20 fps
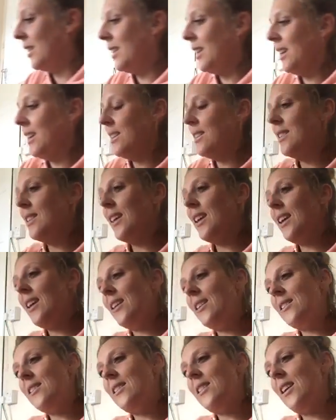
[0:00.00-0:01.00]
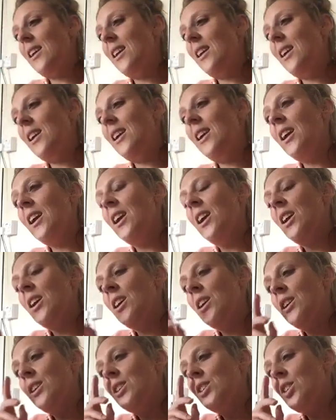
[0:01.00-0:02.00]
This is the
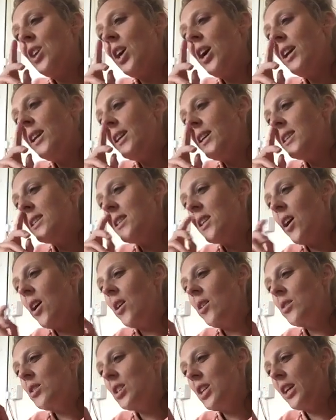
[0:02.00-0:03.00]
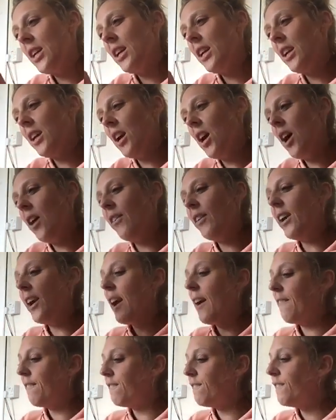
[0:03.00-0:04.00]
Chinese style chicken
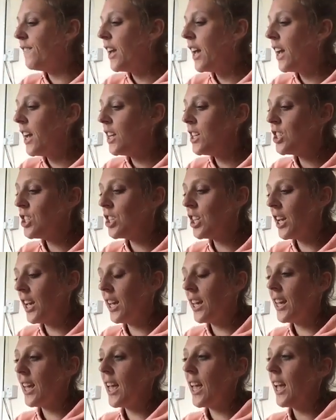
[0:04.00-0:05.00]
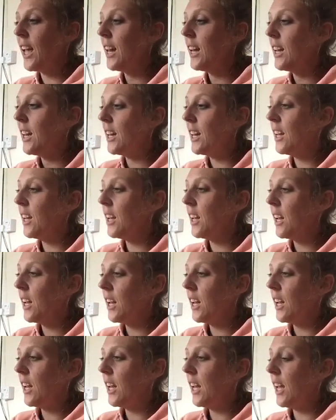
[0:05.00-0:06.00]
curry and veg. Again,
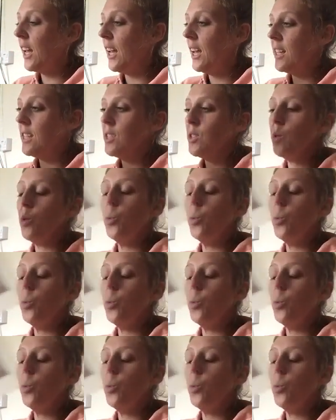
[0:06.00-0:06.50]
it's